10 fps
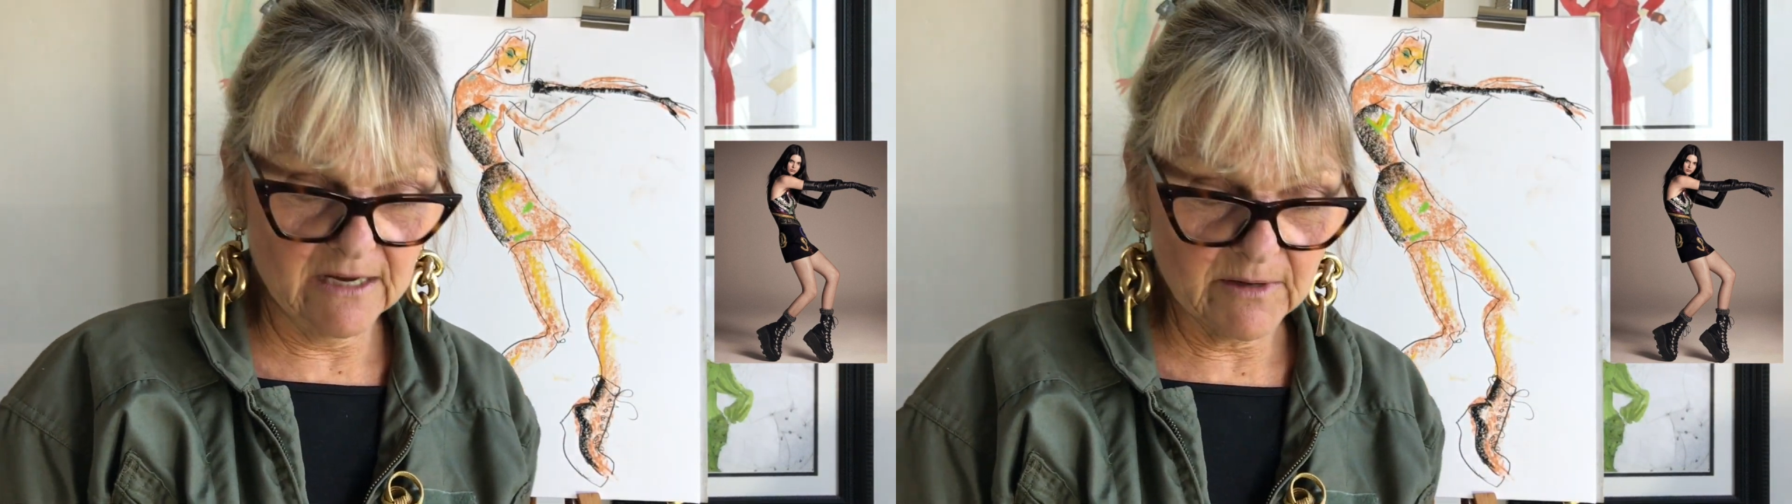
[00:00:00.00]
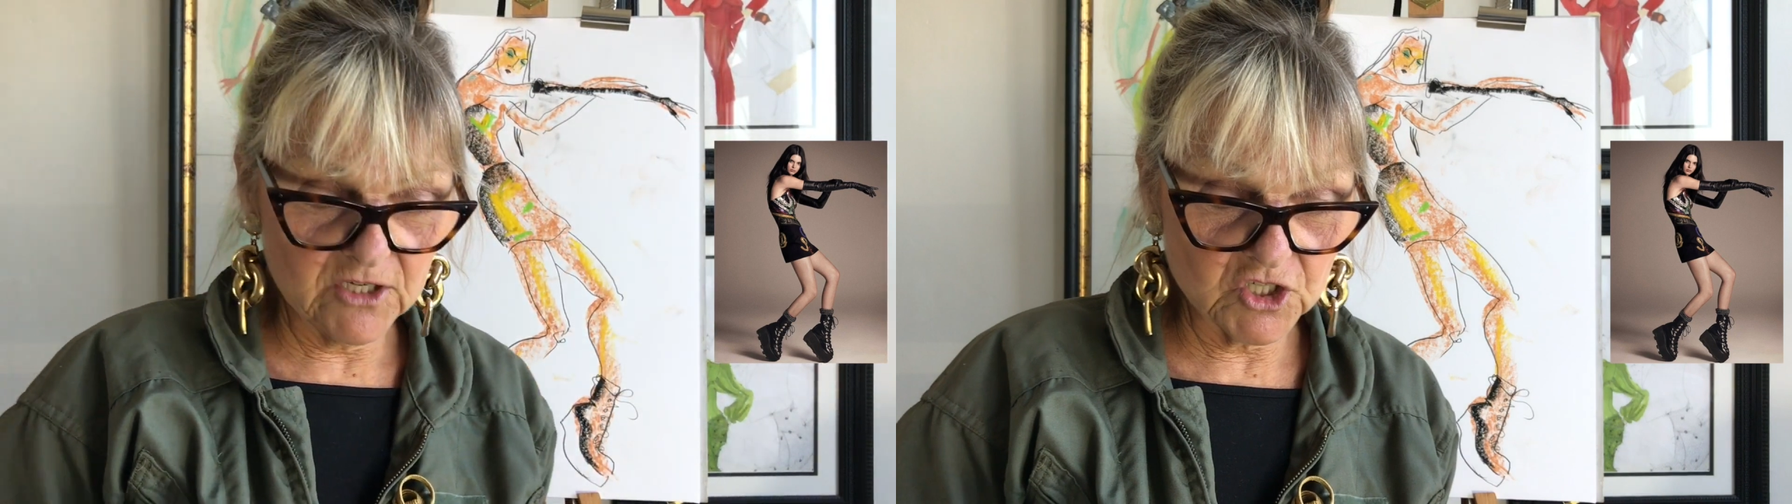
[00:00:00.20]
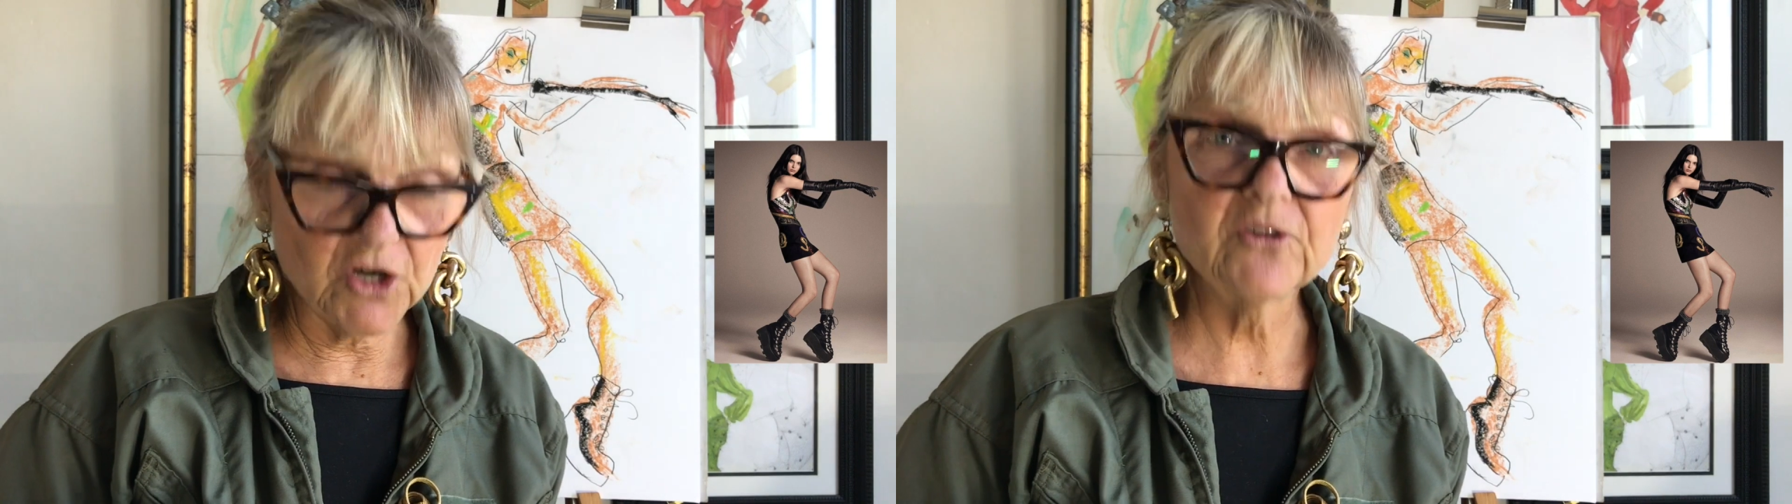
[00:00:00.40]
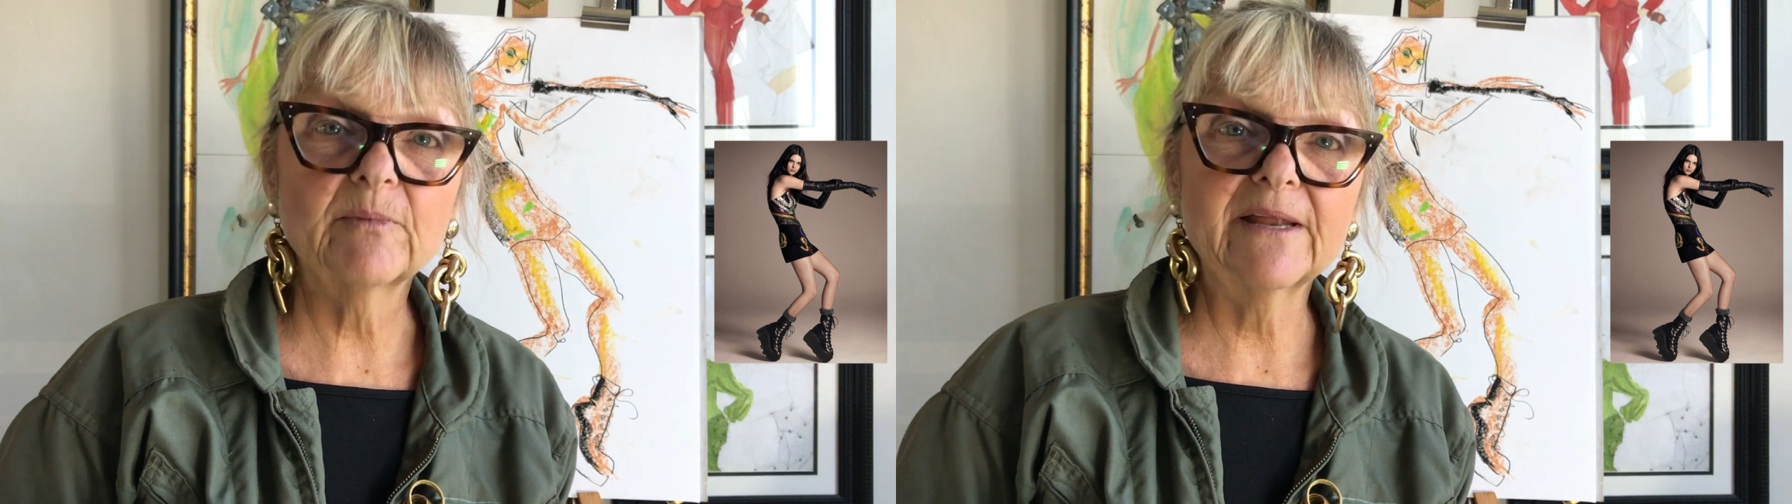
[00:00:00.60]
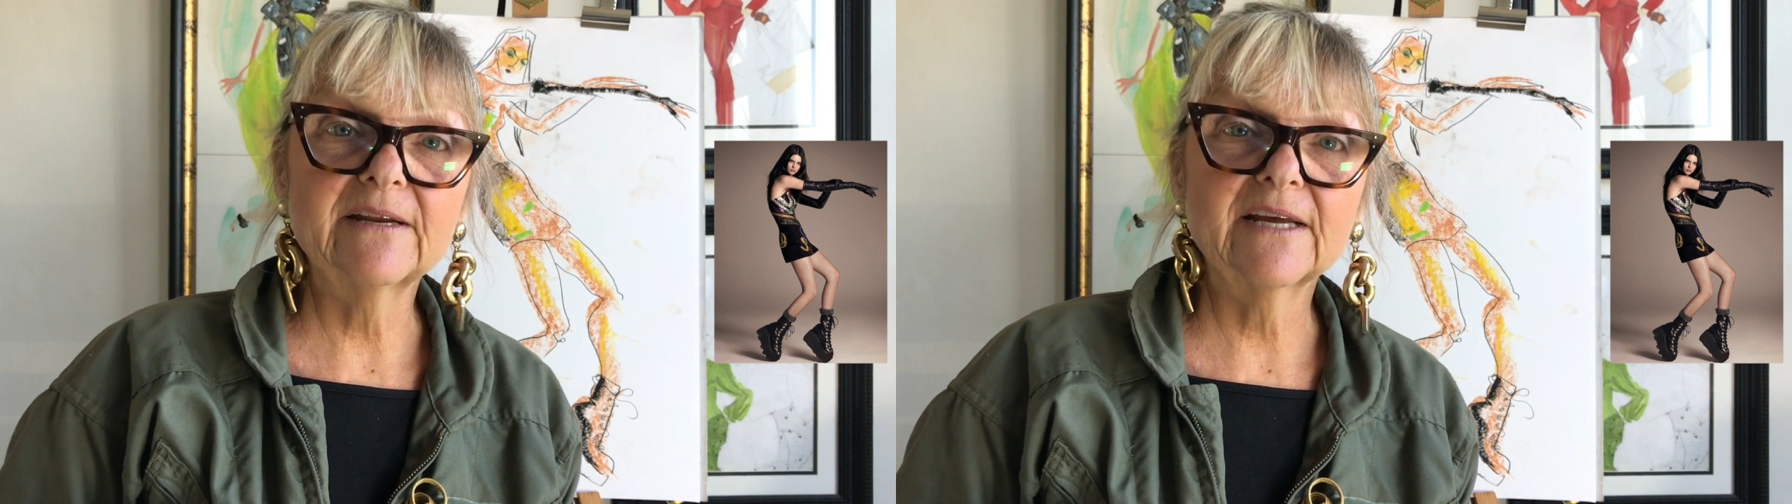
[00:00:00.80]
I'm going to show you the
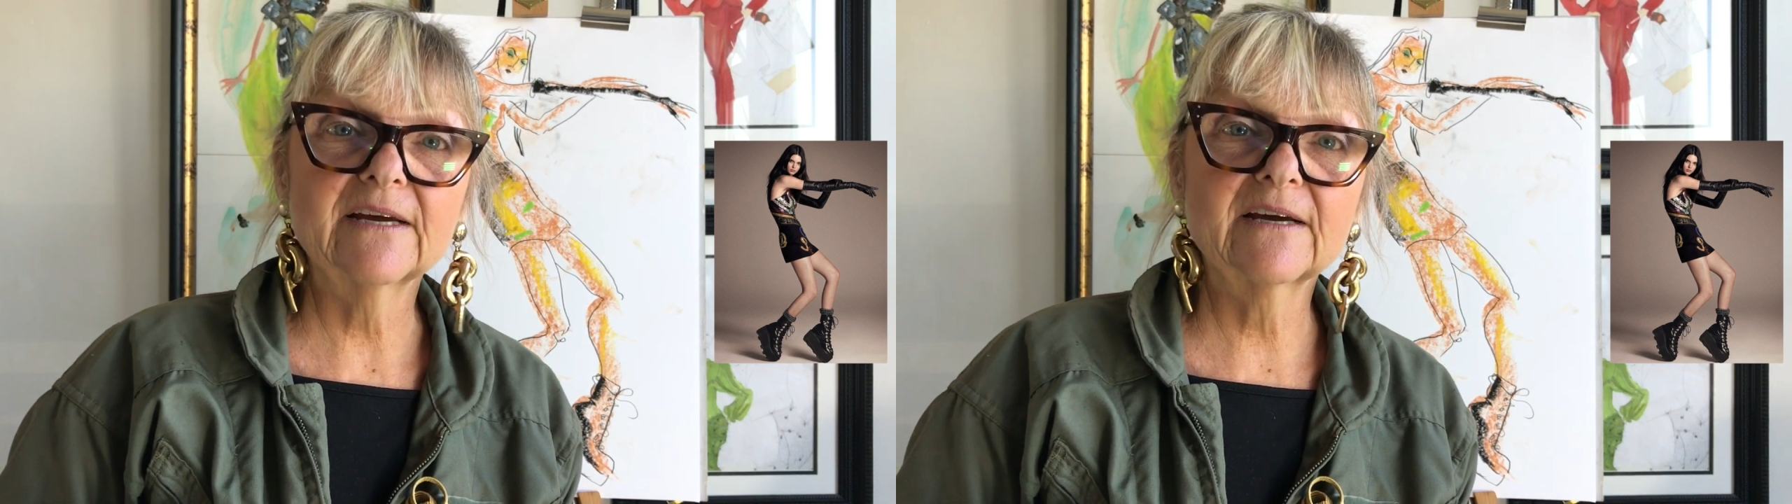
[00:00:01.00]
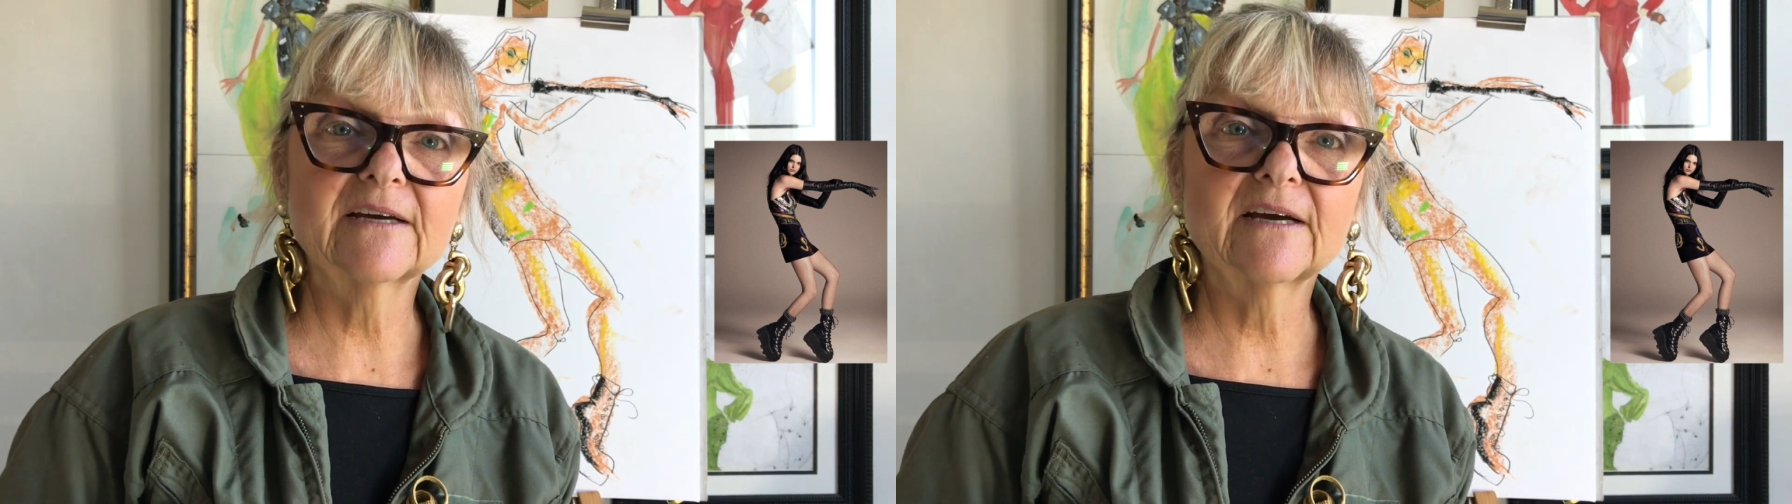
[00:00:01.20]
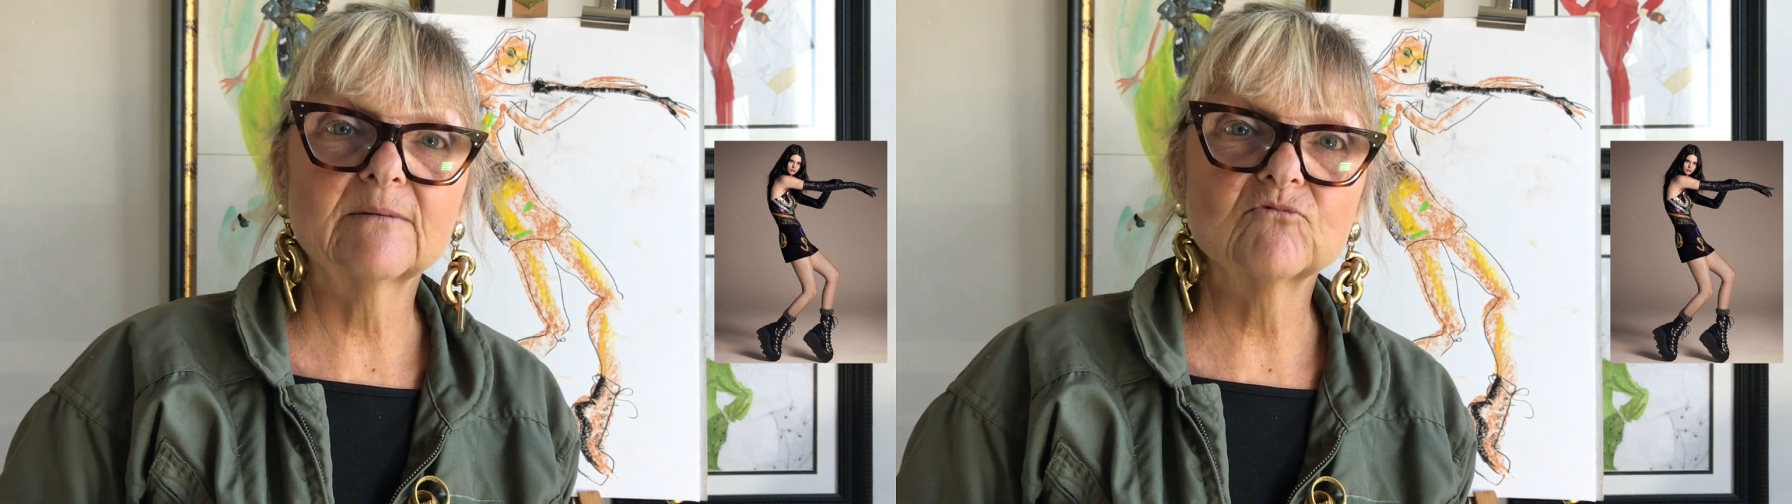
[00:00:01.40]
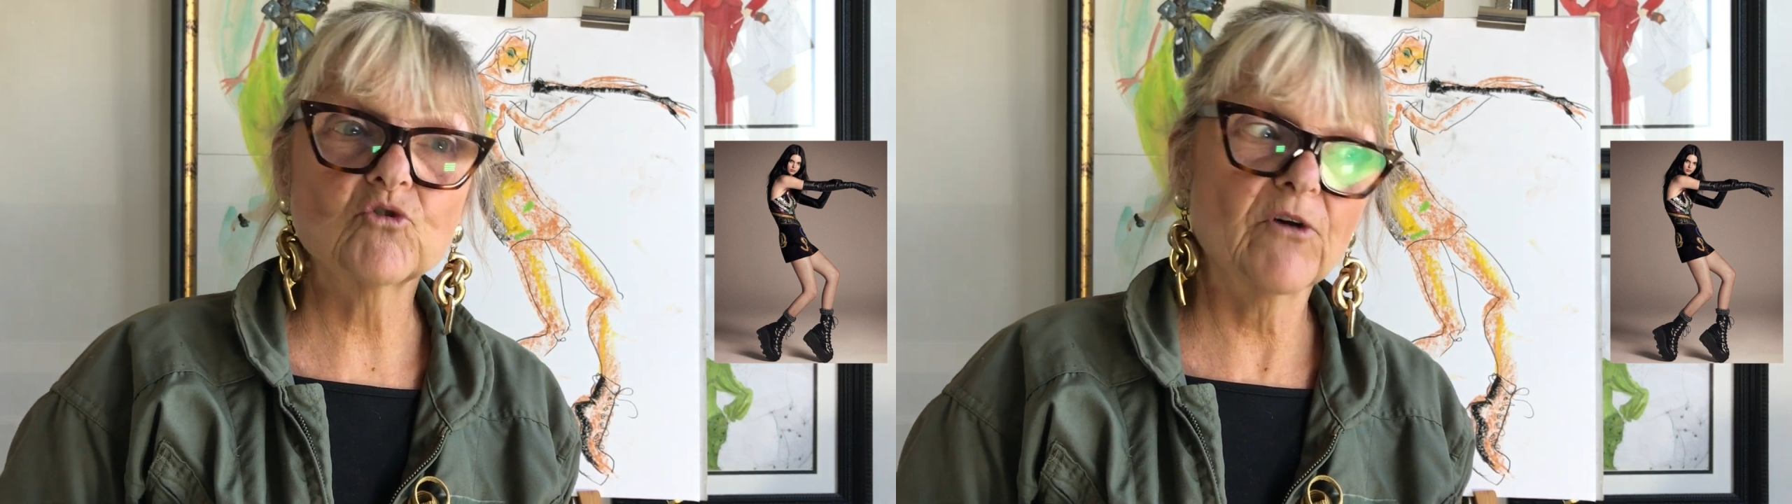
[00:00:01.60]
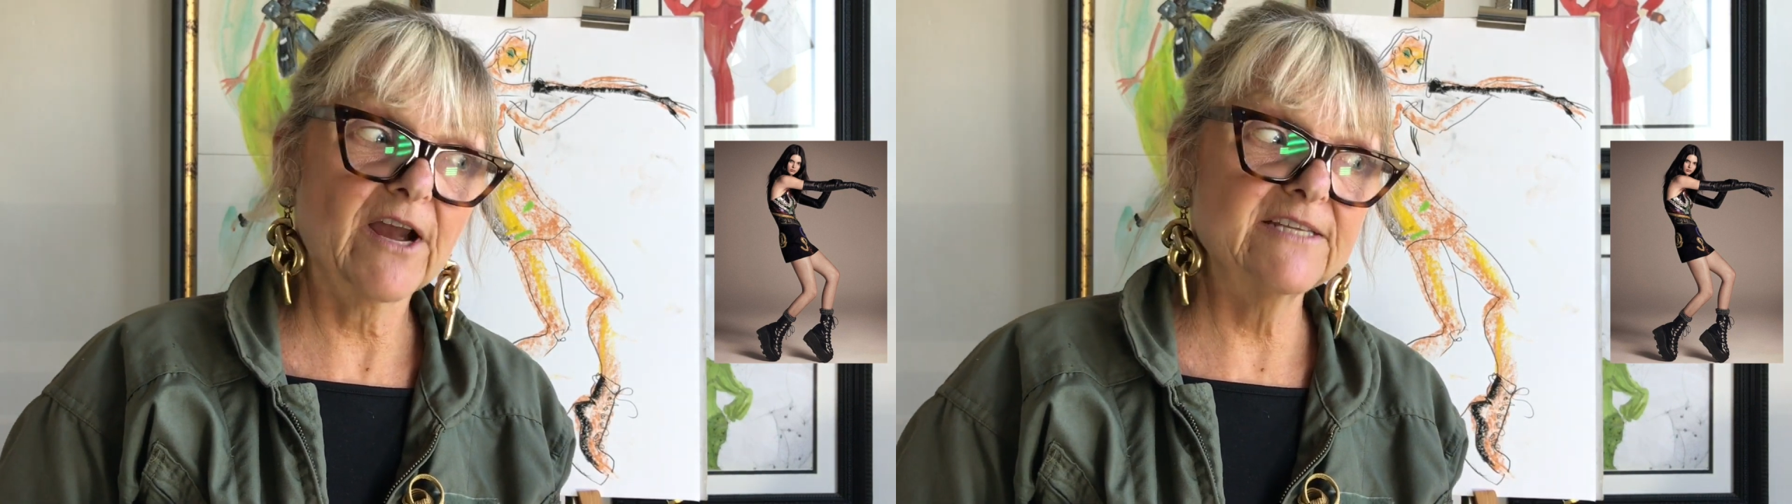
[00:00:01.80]
pen and ink
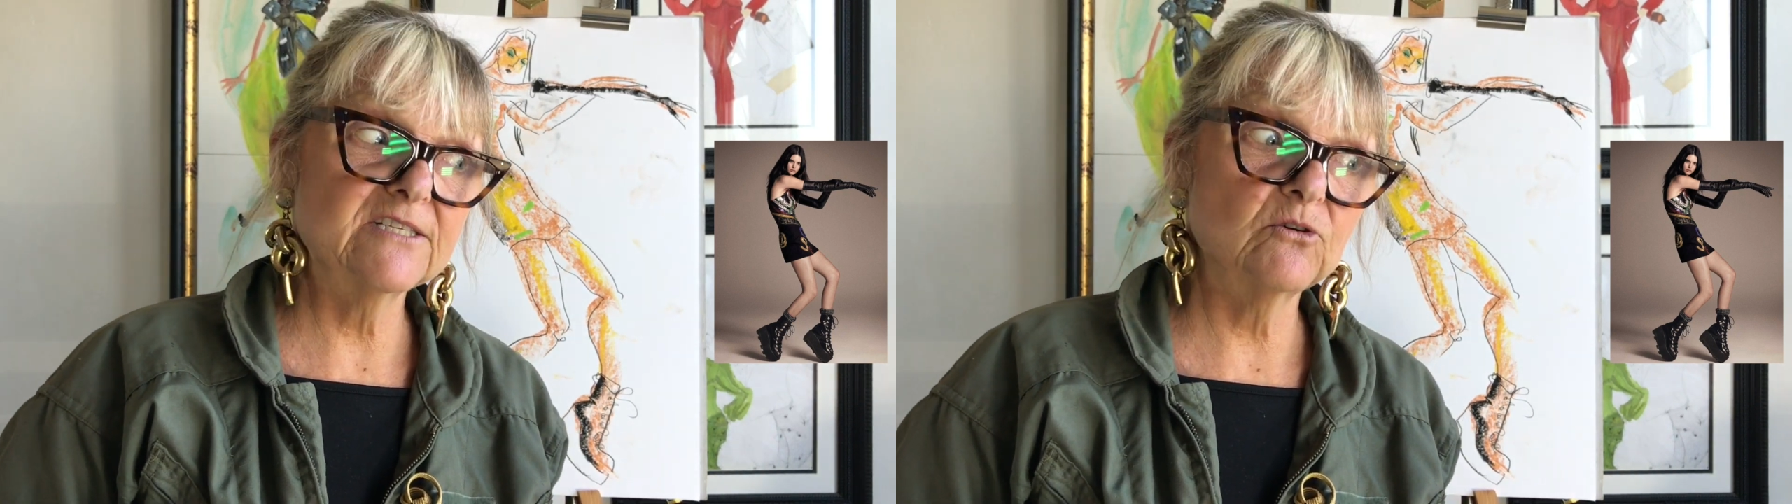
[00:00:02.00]
drawing I did